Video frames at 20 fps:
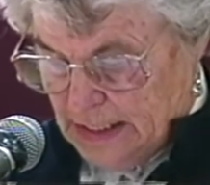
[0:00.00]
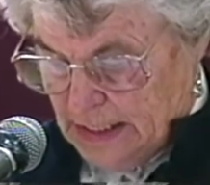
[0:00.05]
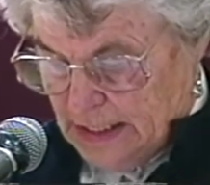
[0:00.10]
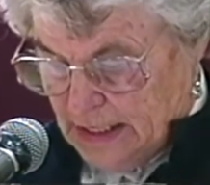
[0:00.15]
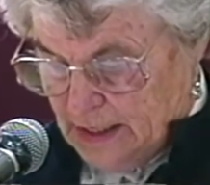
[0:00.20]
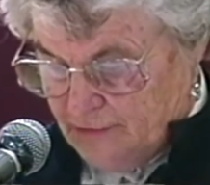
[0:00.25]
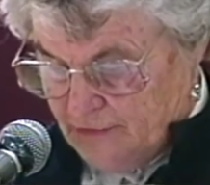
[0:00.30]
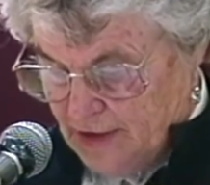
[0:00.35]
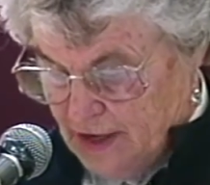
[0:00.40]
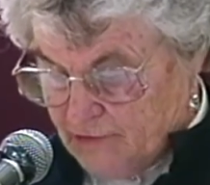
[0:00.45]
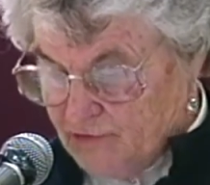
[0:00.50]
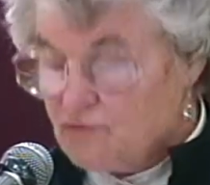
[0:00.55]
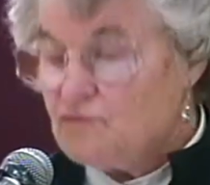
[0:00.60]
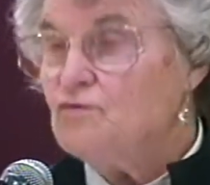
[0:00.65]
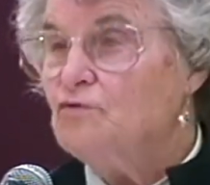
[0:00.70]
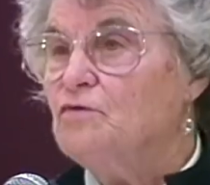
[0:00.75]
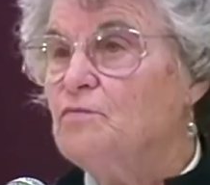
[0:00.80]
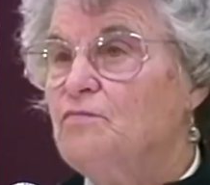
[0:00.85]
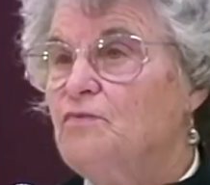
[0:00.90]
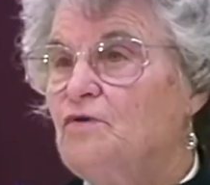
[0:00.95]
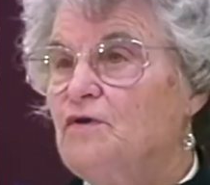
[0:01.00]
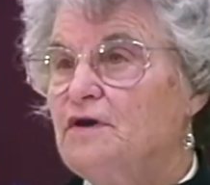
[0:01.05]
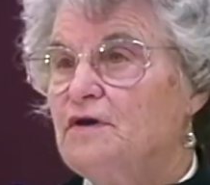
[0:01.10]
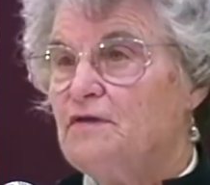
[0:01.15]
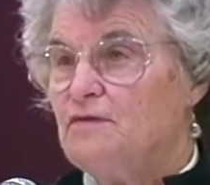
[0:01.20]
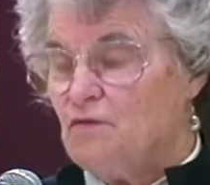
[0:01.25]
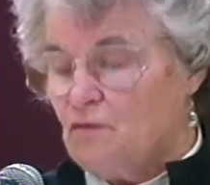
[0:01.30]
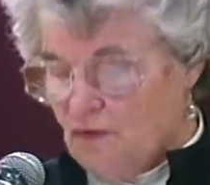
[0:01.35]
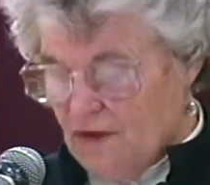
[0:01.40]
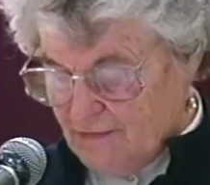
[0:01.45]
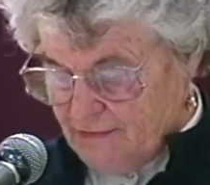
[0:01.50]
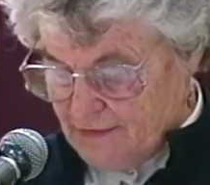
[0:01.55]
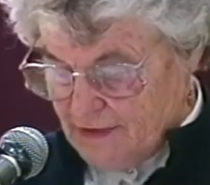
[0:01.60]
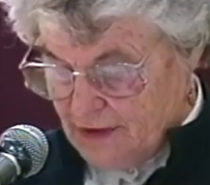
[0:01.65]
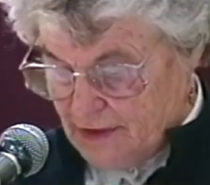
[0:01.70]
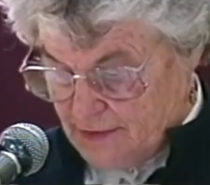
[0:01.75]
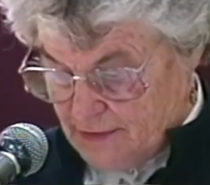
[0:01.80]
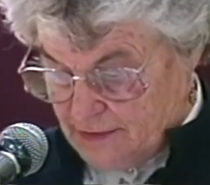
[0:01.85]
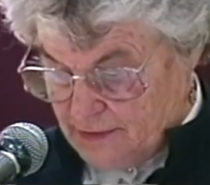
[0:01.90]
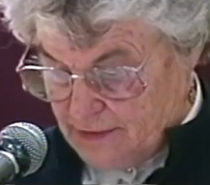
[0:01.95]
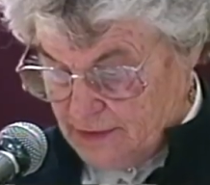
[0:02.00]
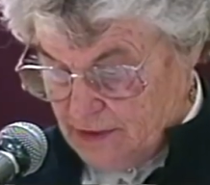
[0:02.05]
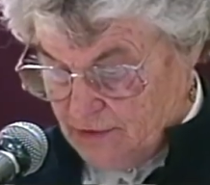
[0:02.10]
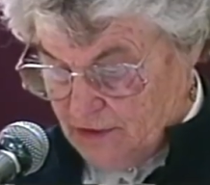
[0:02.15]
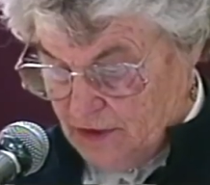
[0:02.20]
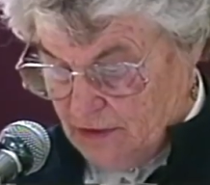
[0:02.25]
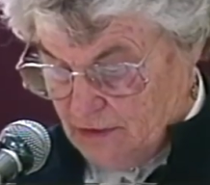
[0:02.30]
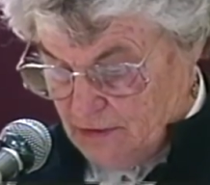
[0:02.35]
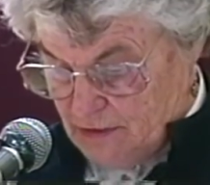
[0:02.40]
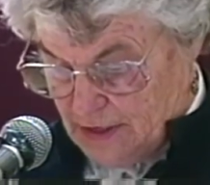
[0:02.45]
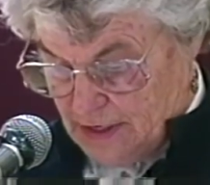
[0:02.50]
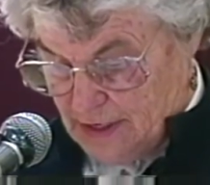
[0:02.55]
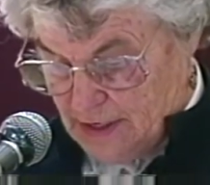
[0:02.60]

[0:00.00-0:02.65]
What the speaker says: in that school board on the West Island in the early